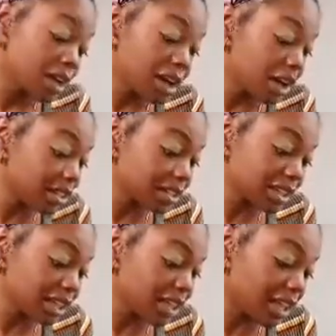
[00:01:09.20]

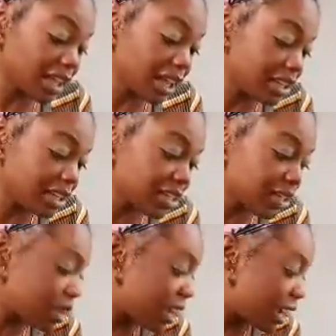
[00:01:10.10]
honestly, a lot of these
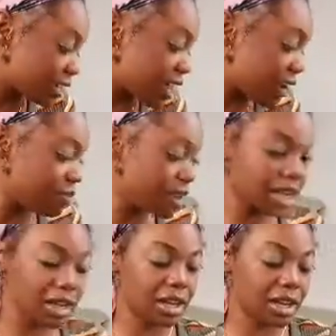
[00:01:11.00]
zodiacs have
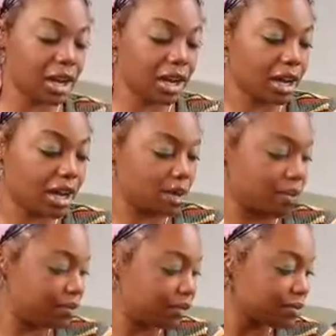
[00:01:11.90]
been, a
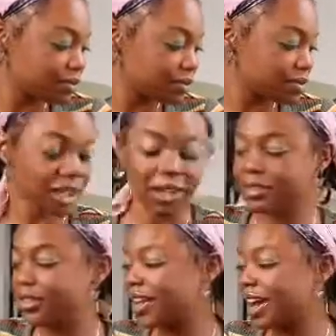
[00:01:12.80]
lot
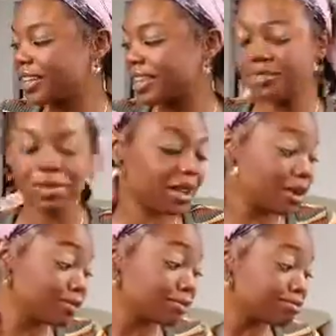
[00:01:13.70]
of you guys have
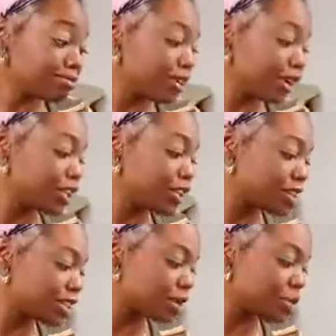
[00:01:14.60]
been very
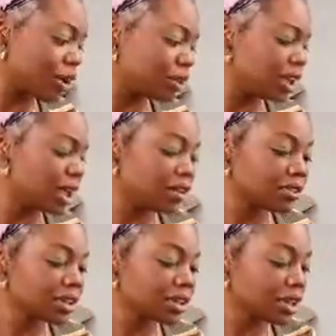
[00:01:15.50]
curious about love.